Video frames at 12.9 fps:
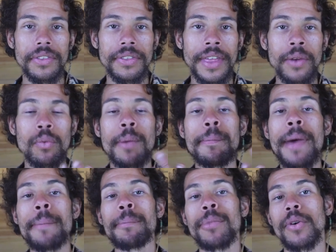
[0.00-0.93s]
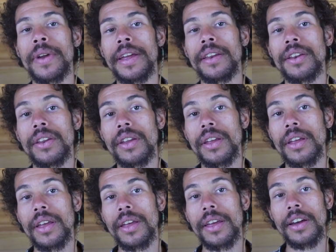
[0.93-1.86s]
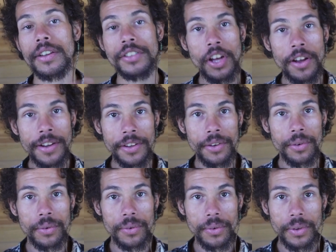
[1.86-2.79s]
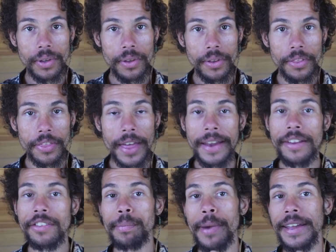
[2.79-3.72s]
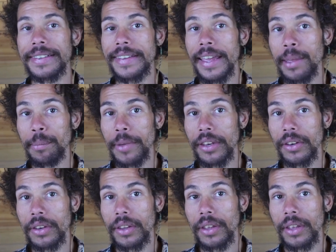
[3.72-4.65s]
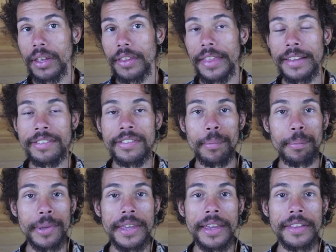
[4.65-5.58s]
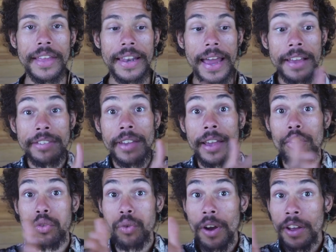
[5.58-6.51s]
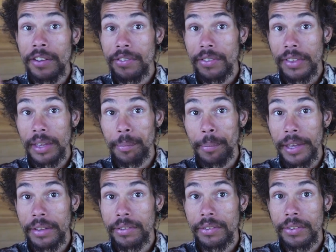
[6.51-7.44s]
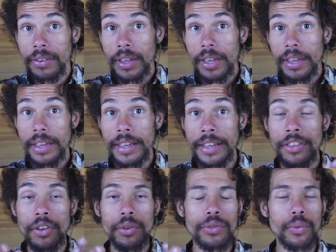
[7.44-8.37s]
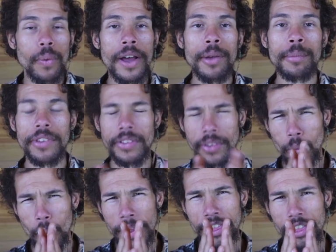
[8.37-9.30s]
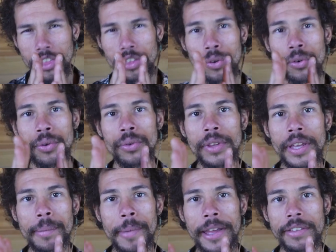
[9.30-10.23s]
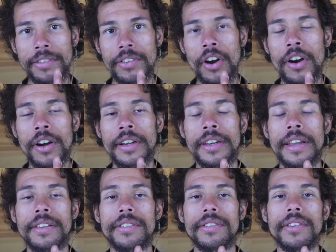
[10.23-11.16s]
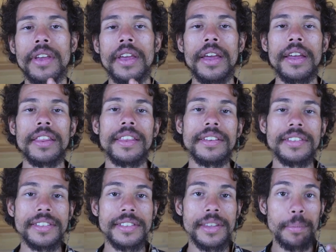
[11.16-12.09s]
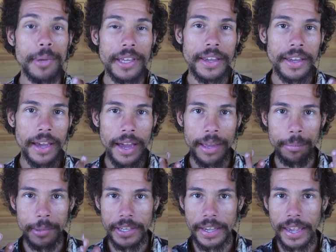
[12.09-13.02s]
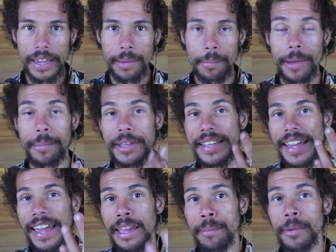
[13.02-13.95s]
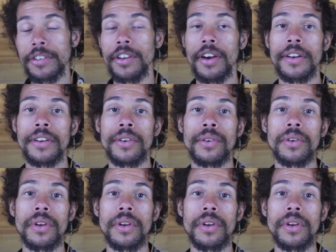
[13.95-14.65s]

they remember it. Atanu. That is my daemon. That's the being that as I crossed the abyss in those realms, as I went through the immense darkness, this is the being I became. I became Atanu.